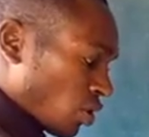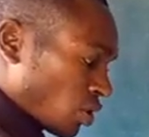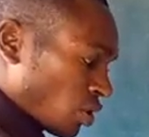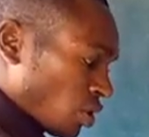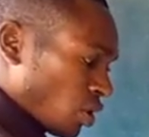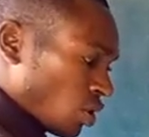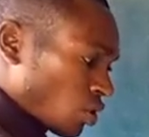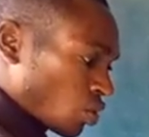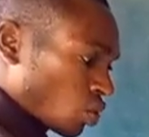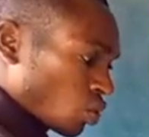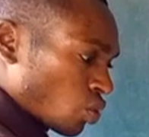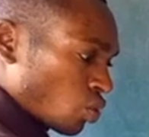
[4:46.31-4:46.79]

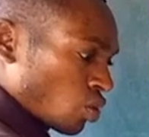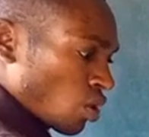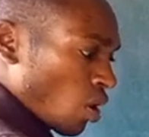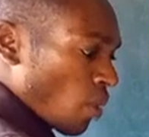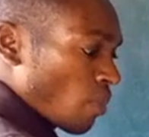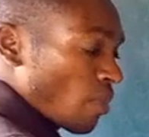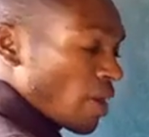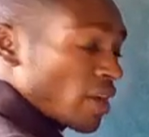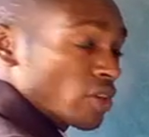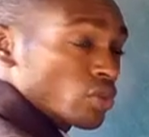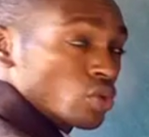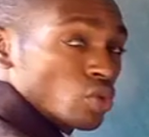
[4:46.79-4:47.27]
these two
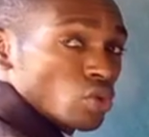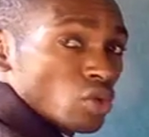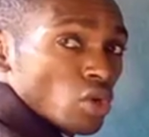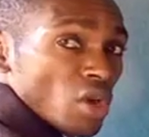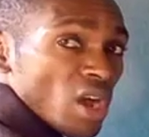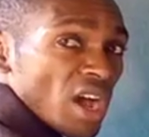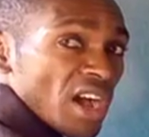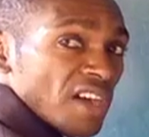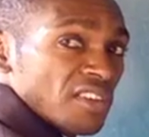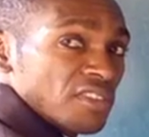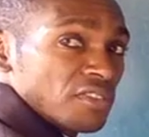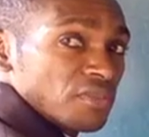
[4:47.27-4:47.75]
numbers do not
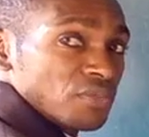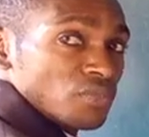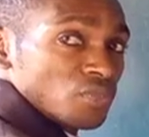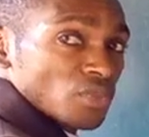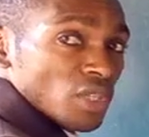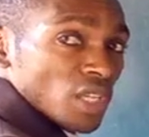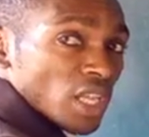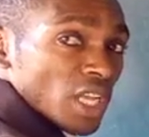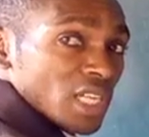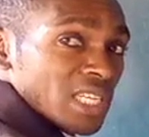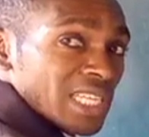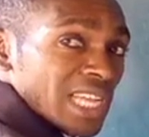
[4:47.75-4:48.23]
have
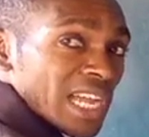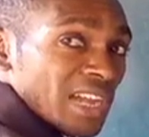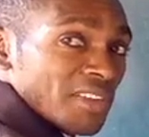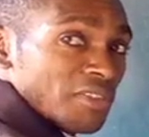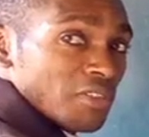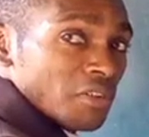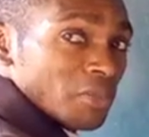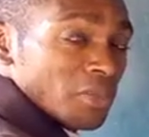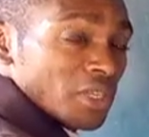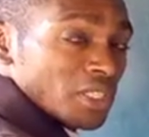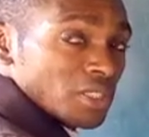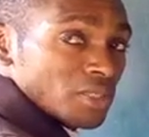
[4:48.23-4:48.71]
any
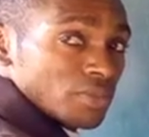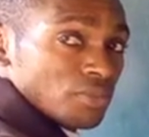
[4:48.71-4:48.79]
alphabet.